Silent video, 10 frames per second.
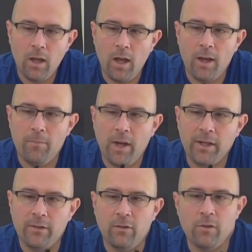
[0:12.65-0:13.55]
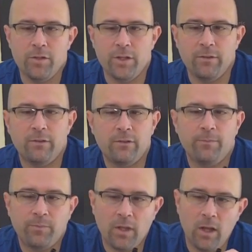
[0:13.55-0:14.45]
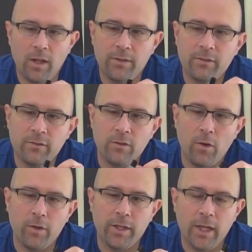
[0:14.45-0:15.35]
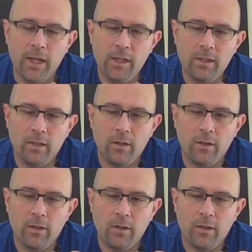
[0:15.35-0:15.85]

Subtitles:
by Indulgence. This is an RDA,